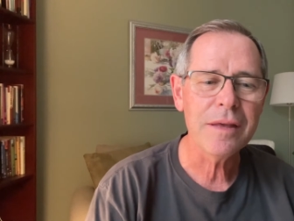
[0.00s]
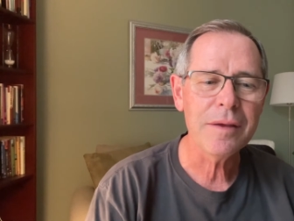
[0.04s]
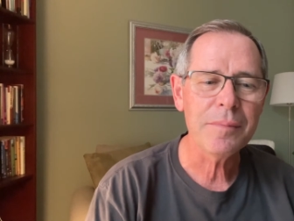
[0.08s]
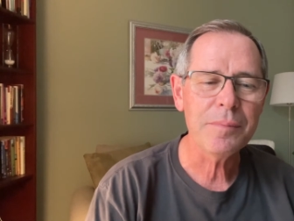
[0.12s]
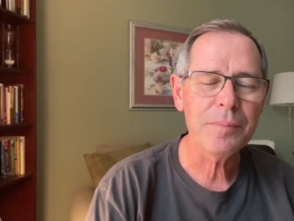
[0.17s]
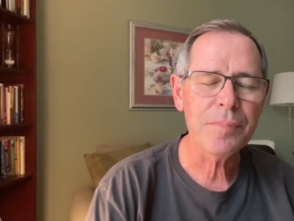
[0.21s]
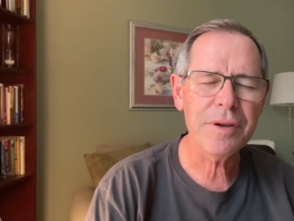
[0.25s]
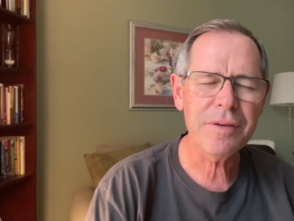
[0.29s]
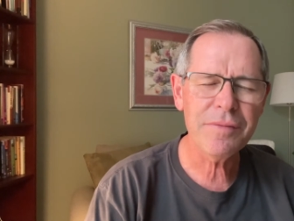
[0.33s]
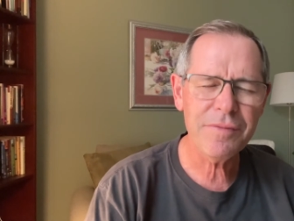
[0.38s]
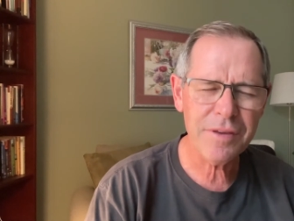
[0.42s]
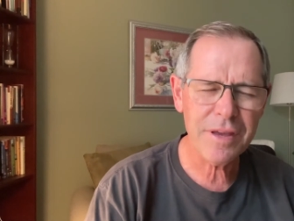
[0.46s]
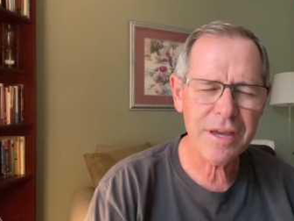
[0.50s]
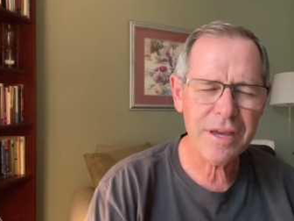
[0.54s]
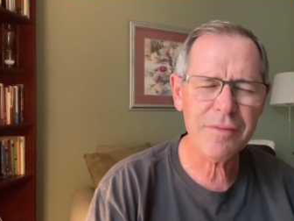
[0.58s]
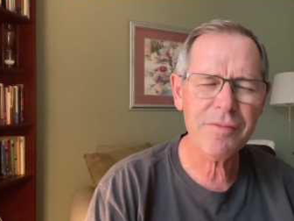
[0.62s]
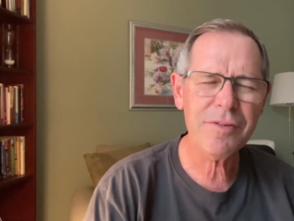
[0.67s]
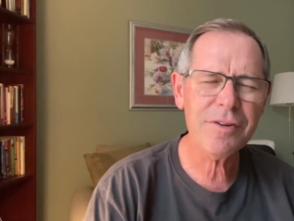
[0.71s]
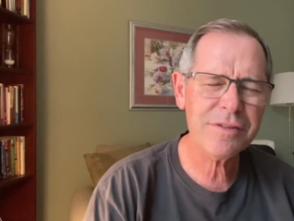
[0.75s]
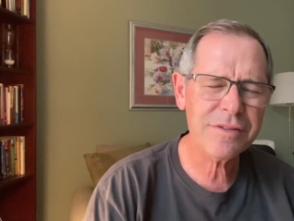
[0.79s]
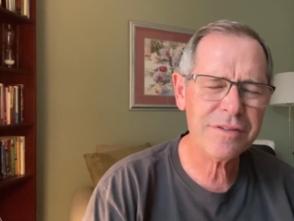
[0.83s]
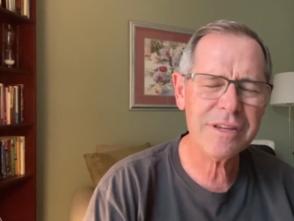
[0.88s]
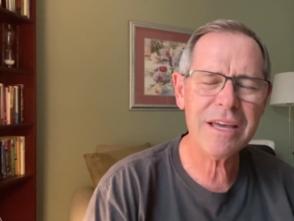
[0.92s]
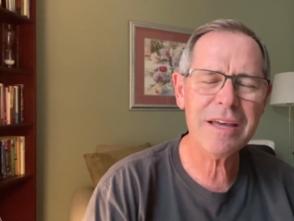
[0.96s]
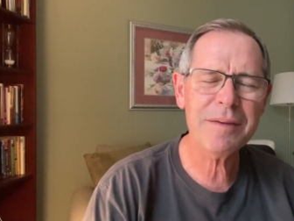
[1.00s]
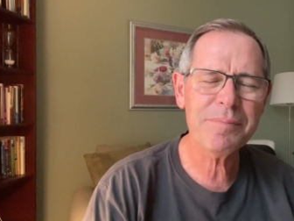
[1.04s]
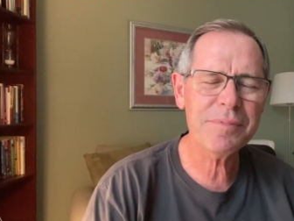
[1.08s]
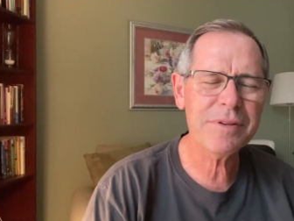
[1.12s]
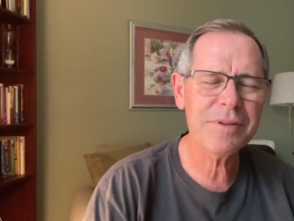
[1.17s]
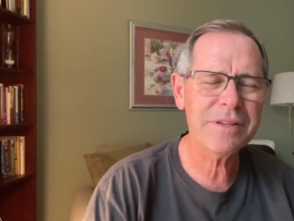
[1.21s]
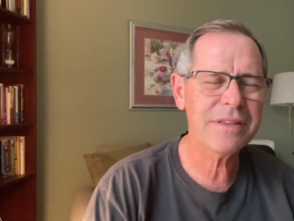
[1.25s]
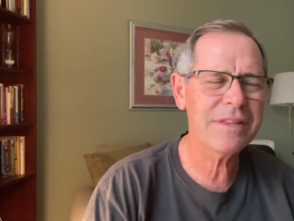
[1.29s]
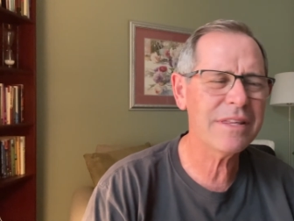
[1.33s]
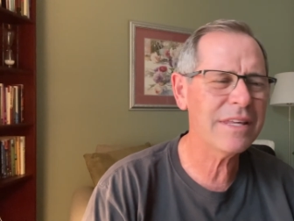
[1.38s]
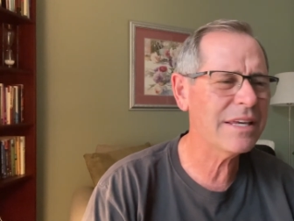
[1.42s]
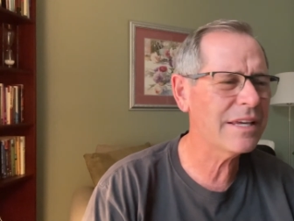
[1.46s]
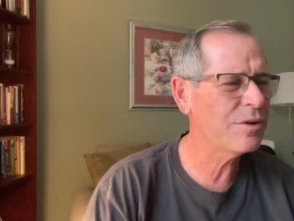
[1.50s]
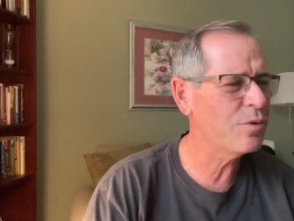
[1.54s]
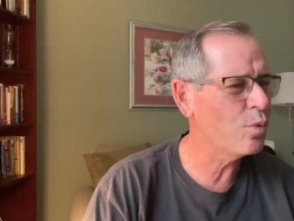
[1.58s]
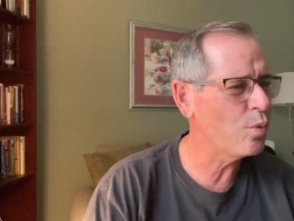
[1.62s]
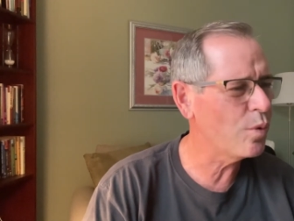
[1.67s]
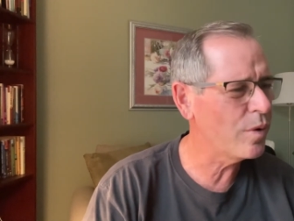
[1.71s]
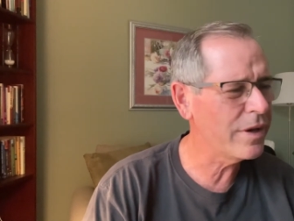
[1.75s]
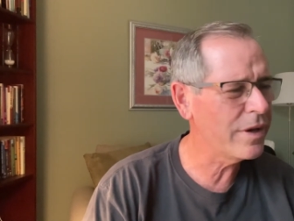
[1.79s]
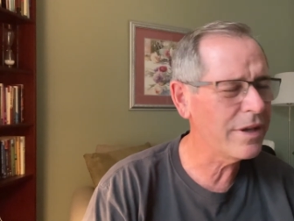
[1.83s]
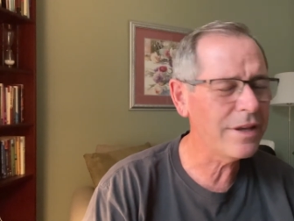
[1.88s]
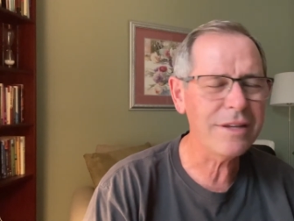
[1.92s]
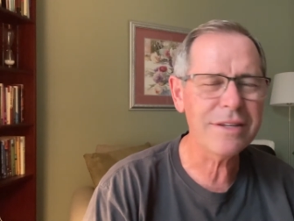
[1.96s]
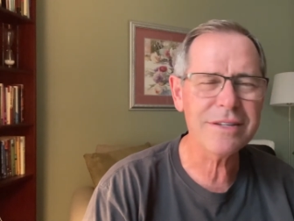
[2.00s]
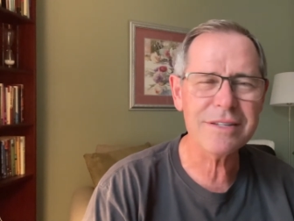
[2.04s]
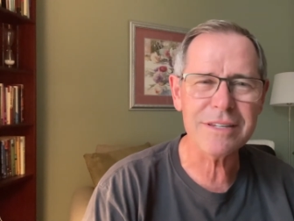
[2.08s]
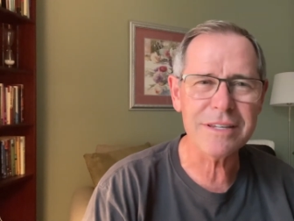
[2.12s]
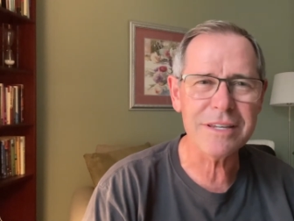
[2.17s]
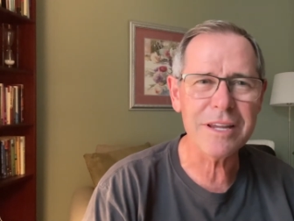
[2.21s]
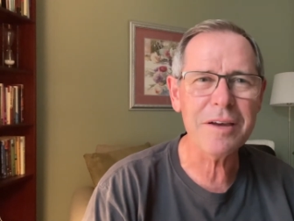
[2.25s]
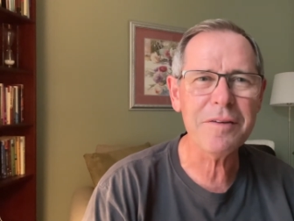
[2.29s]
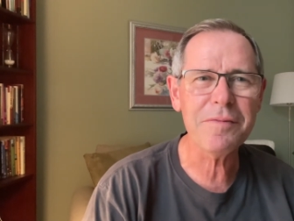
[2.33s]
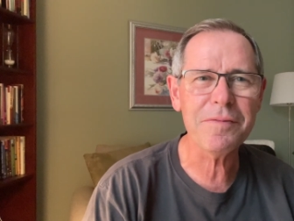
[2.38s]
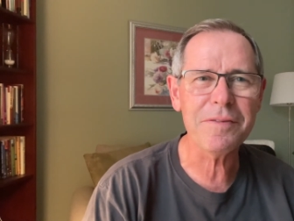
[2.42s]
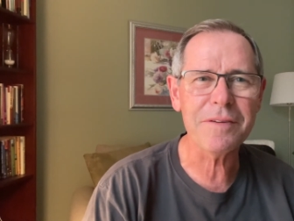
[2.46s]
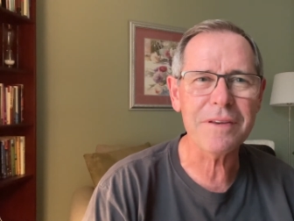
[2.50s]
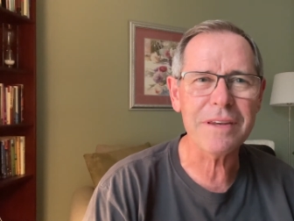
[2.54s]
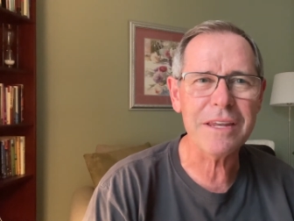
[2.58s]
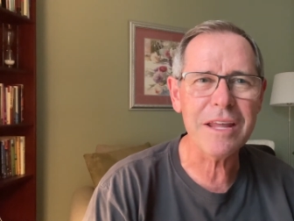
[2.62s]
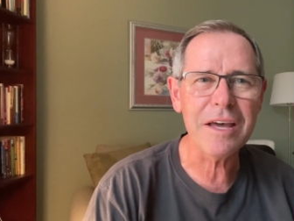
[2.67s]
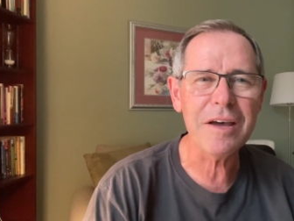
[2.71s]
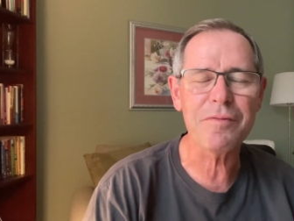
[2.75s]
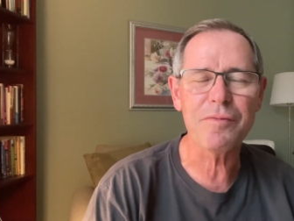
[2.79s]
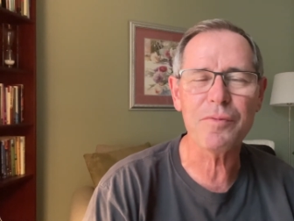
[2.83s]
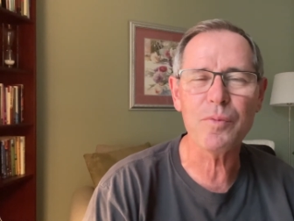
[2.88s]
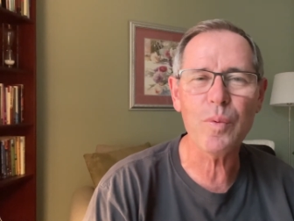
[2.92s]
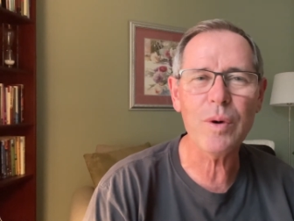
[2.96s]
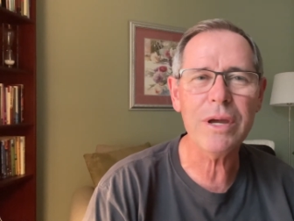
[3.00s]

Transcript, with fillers: But have you ever stopped to think, when is enough enough?